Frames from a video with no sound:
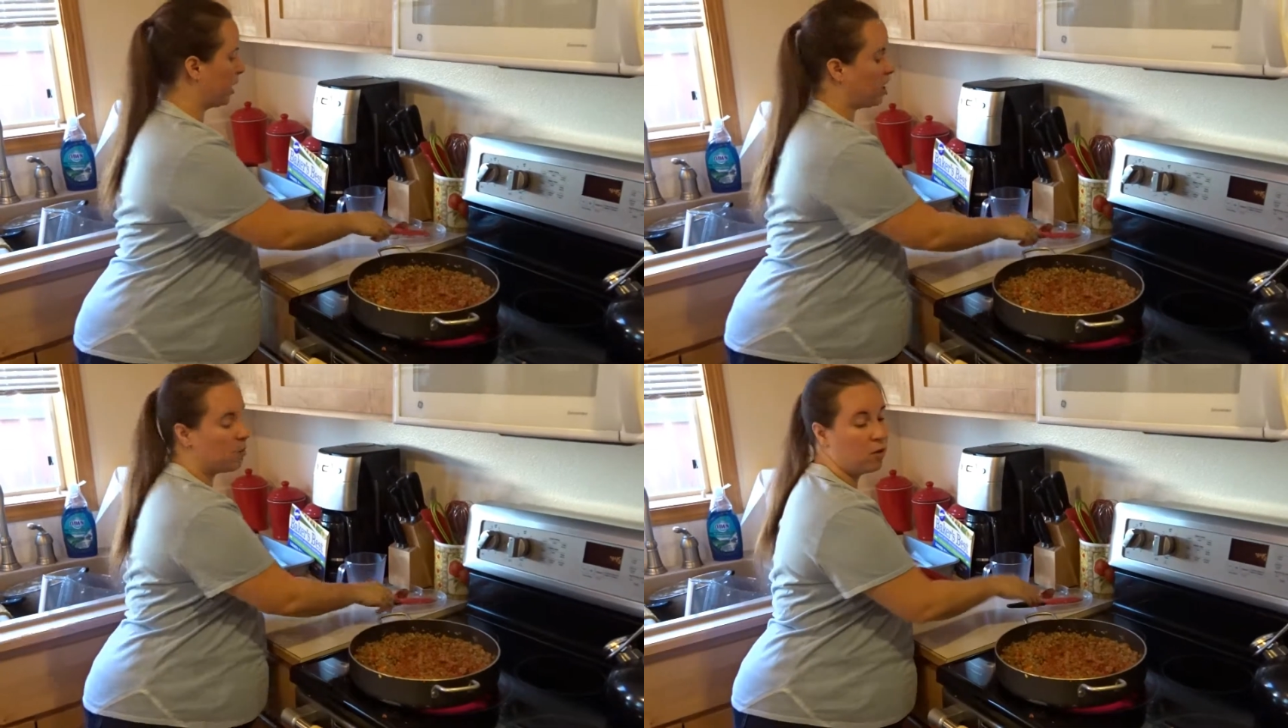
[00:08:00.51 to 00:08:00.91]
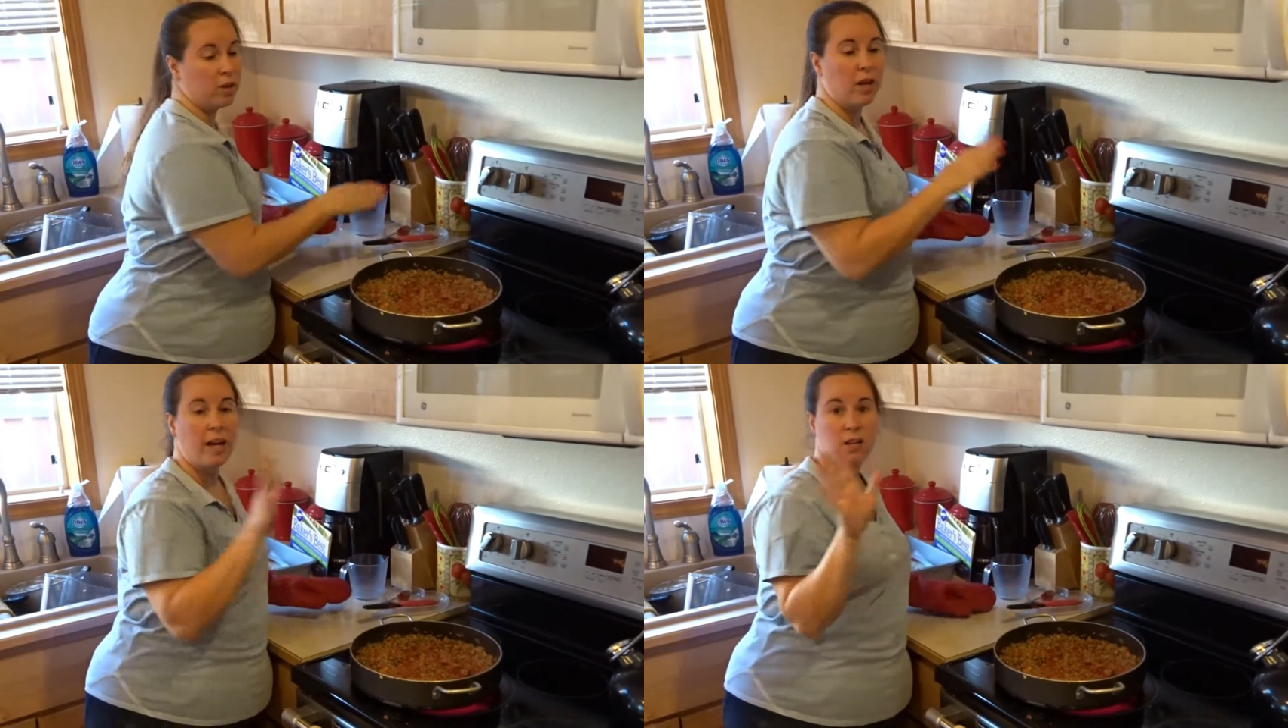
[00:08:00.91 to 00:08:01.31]
going to come
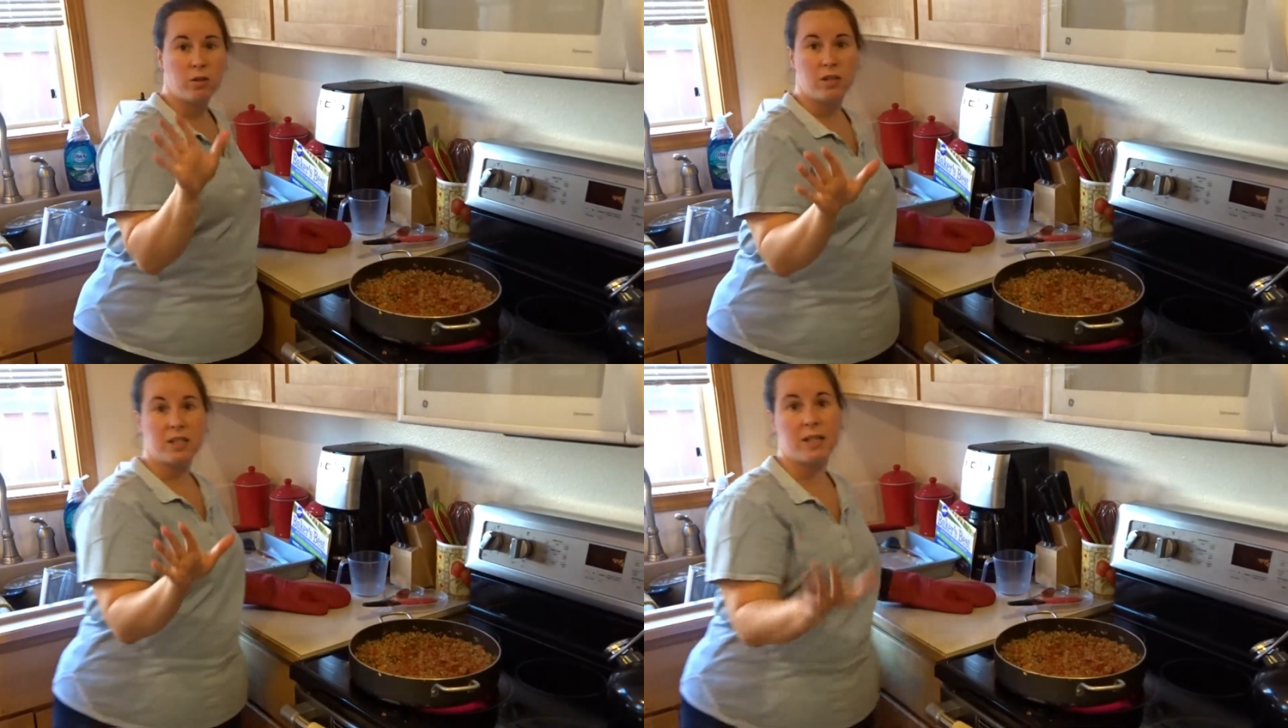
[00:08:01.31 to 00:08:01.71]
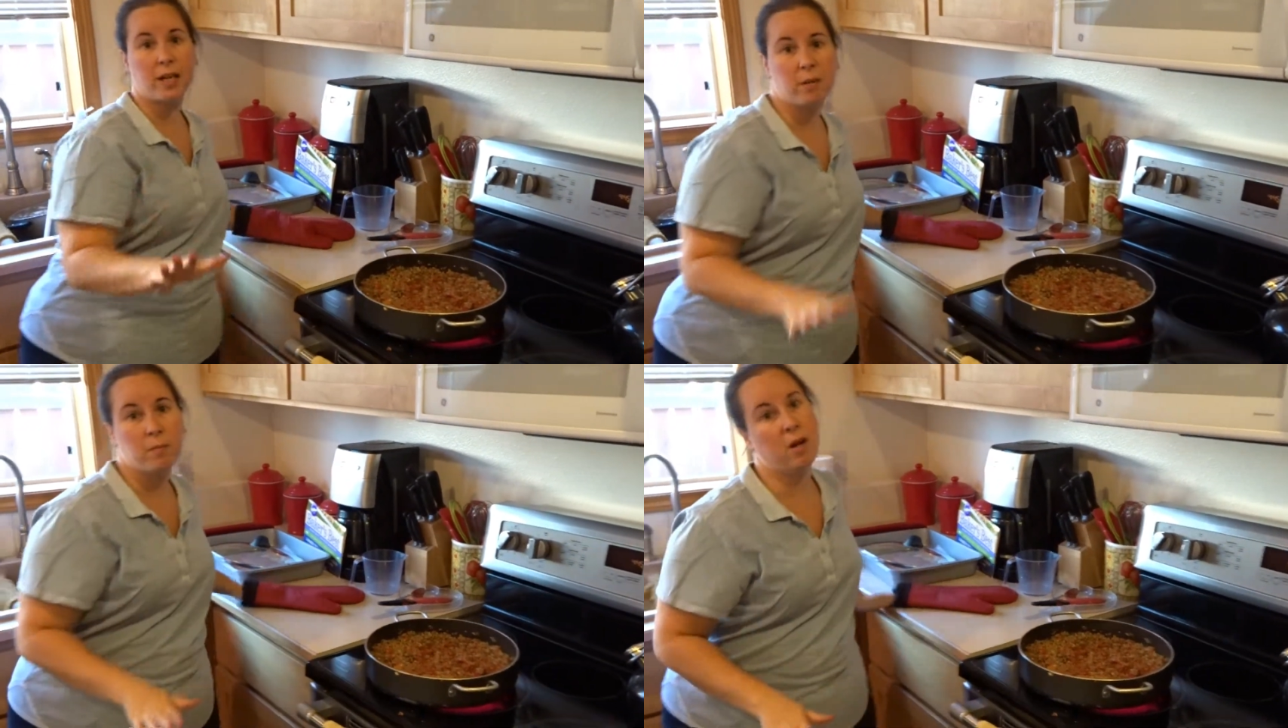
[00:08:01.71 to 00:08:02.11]
over and do the
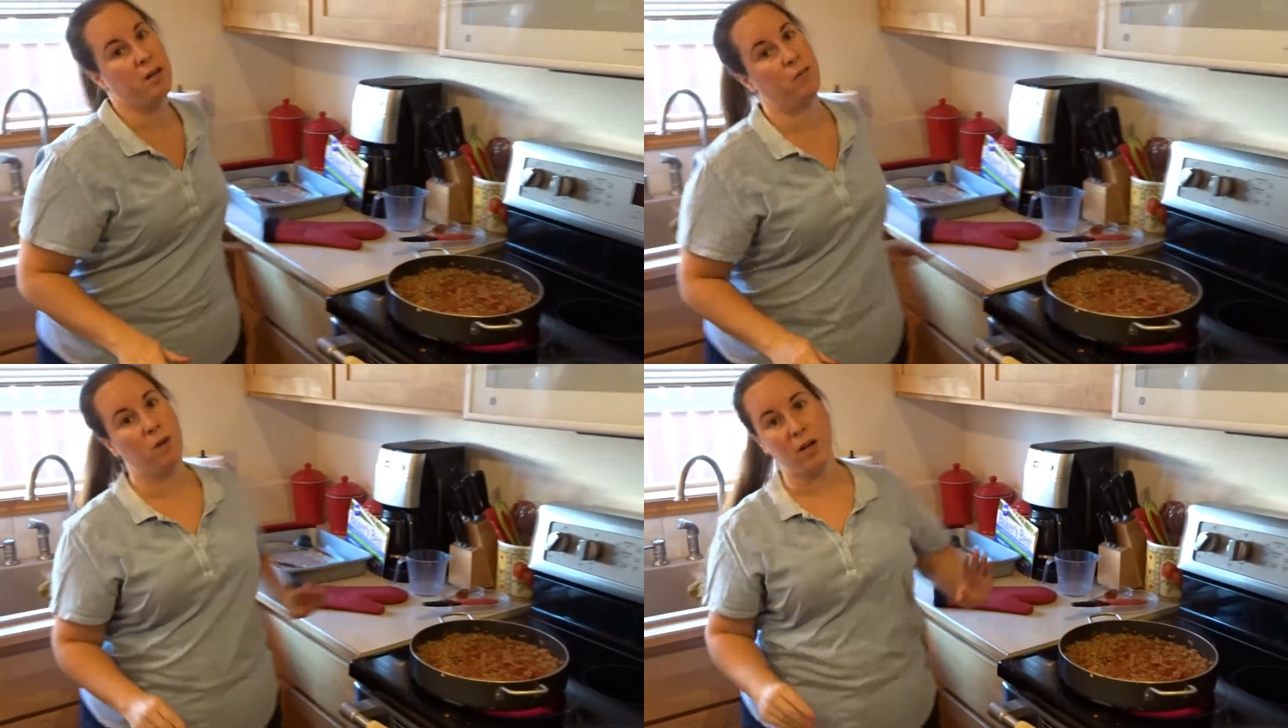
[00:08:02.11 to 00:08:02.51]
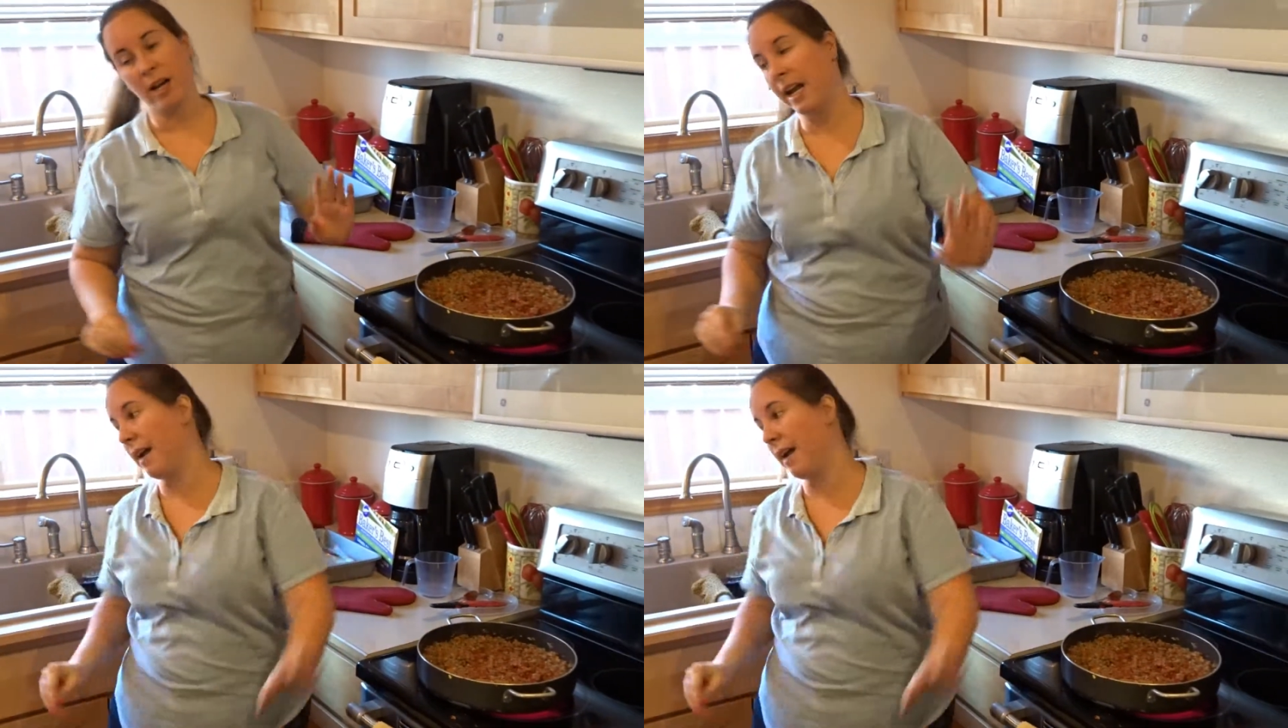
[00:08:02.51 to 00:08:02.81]
second part of what I